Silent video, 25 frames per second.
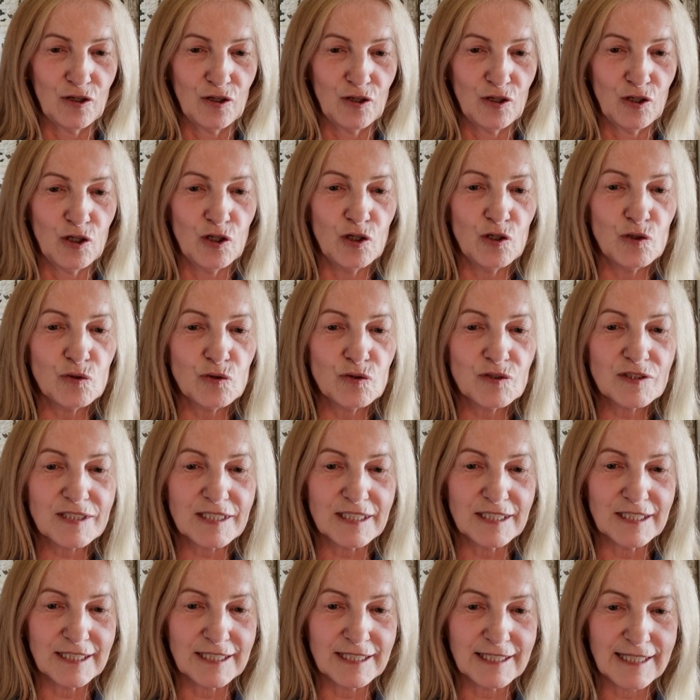
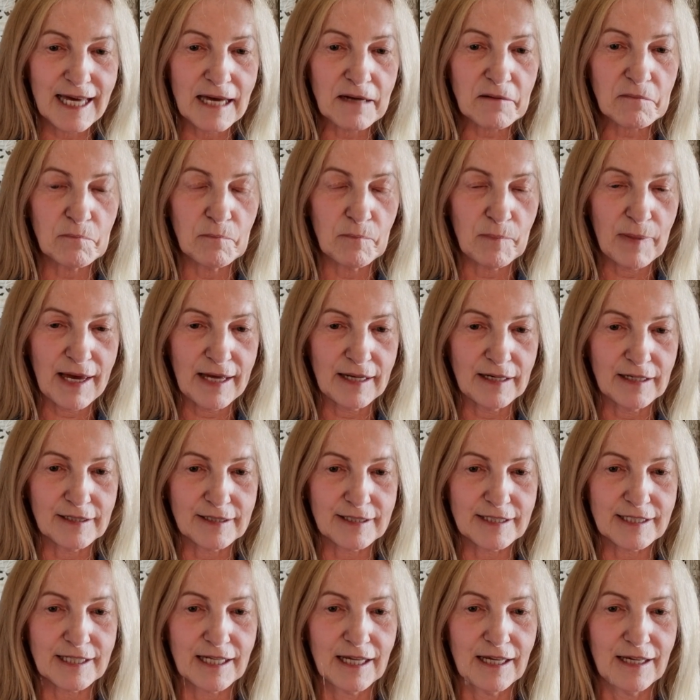loosened that
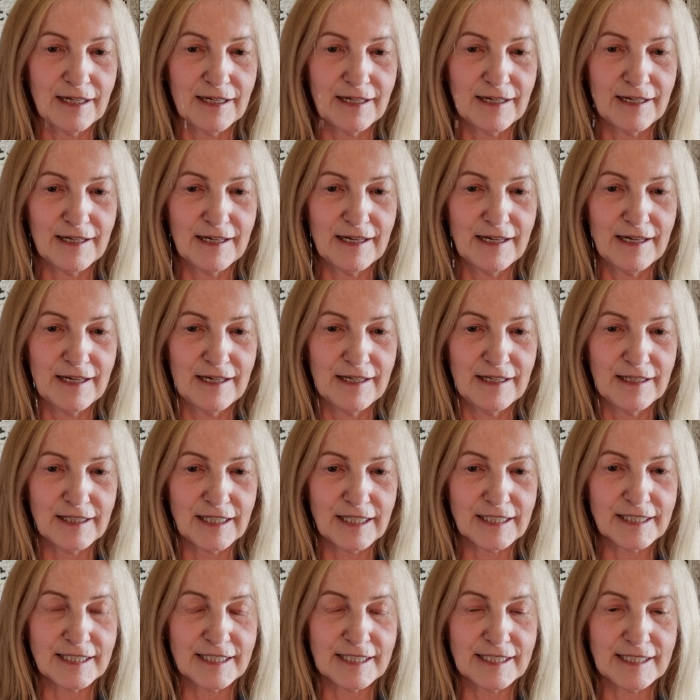belt,
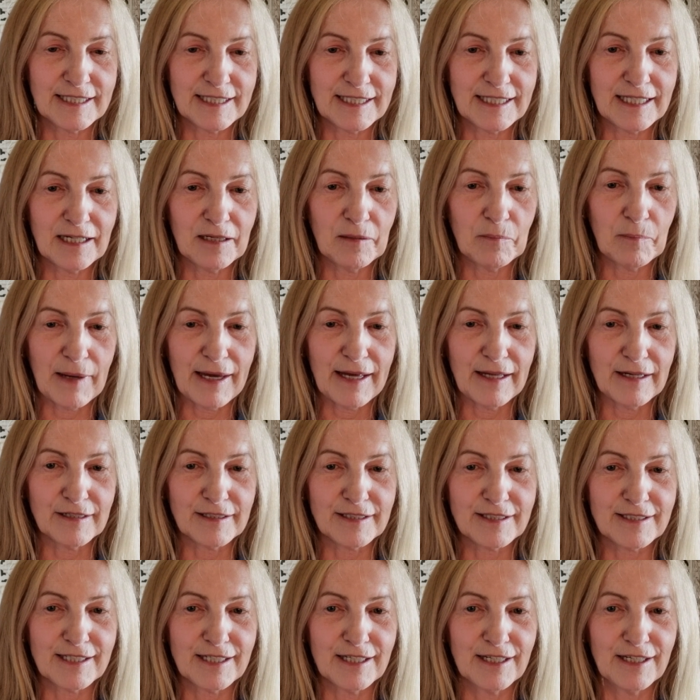that steel
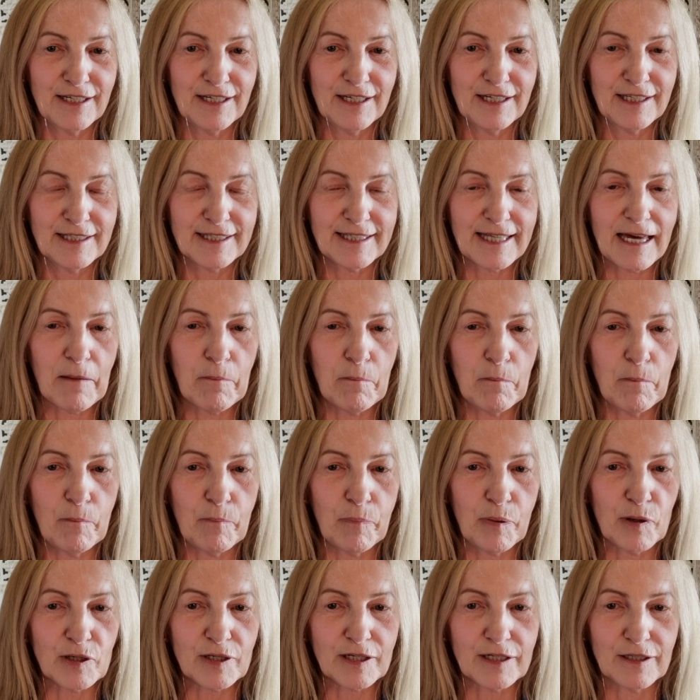belt, that
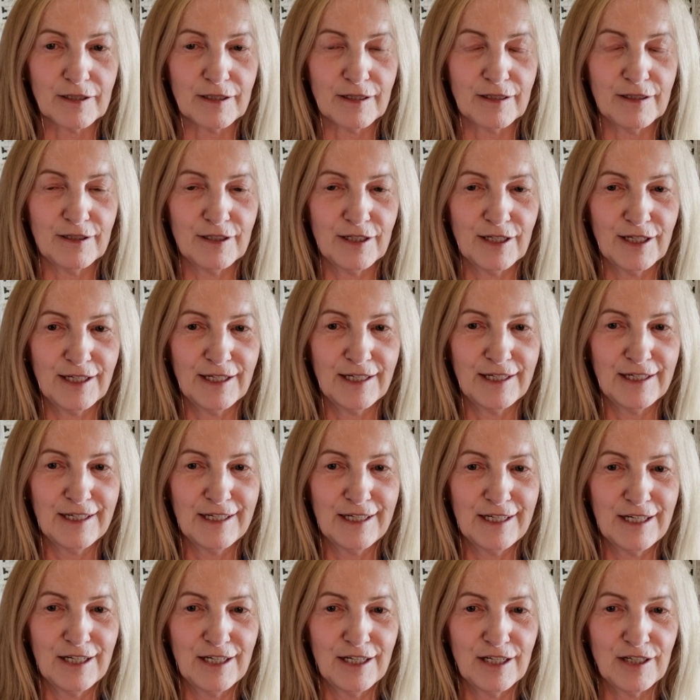buckle.
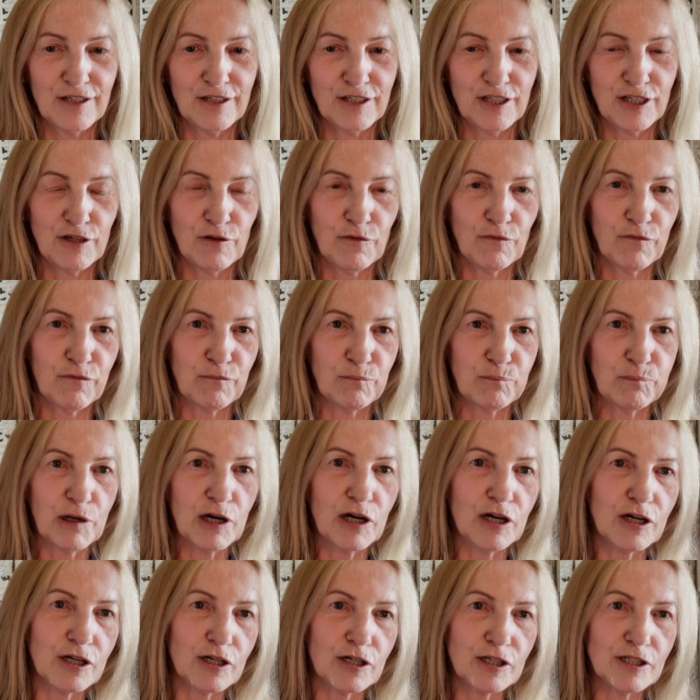You've
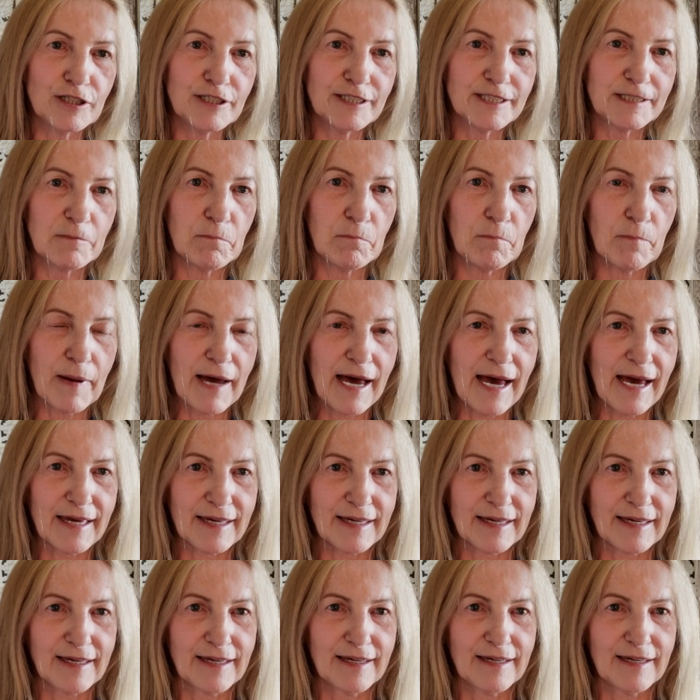pulled it back.